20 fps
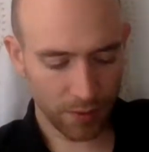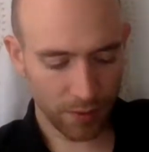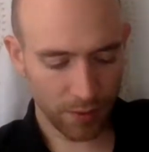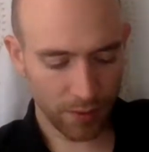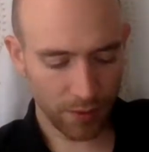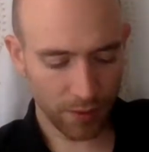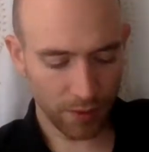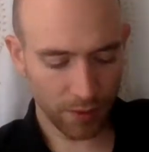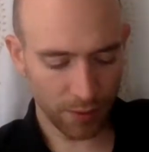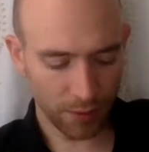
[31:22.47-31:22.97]

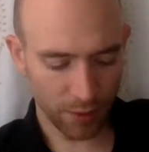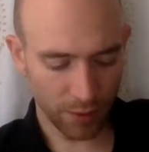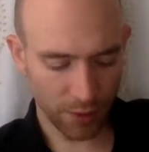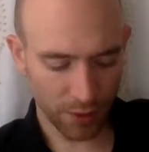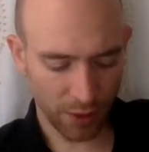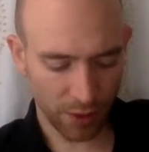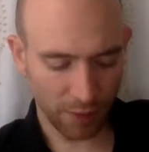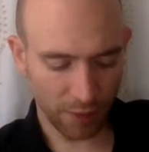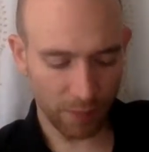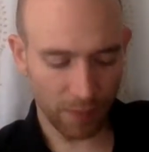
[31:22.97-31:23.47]
To
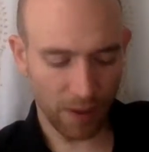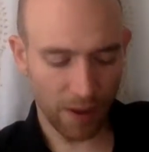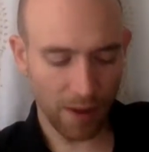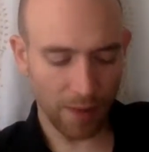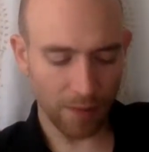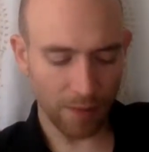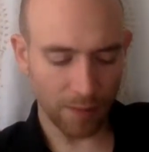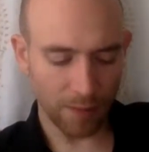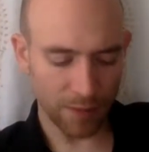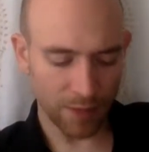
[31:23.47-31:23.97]
solve
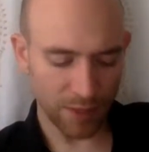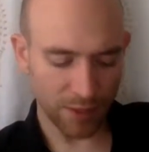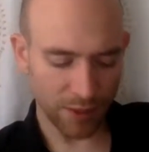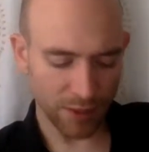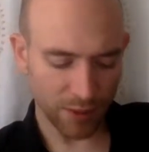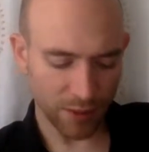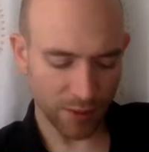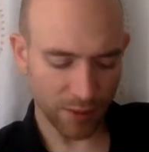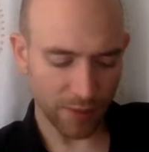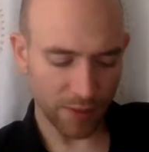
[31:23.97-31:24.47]
problems and
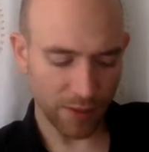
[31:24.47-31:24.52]
serve